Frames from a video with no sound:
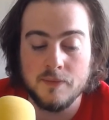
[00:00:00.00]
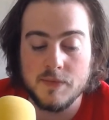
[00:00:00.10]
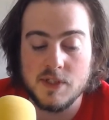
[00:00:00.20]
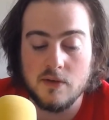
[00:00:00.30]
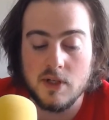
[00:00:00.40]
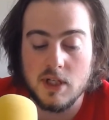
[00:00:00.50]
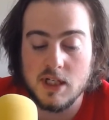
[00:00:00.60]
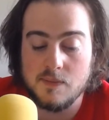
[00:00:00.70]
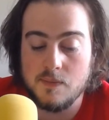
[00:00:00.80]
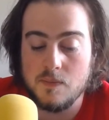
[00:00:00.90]
So
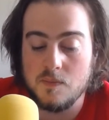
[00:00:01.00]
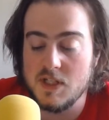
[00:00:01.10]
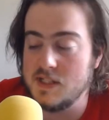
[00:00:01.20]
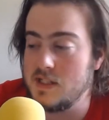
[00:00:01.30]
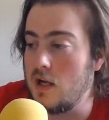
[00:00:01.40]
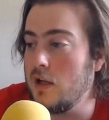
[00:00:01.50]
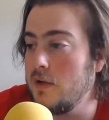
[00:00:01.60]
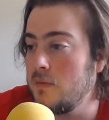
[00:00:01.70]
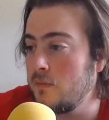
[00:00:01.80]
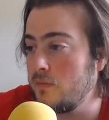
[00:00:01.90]
that's solid.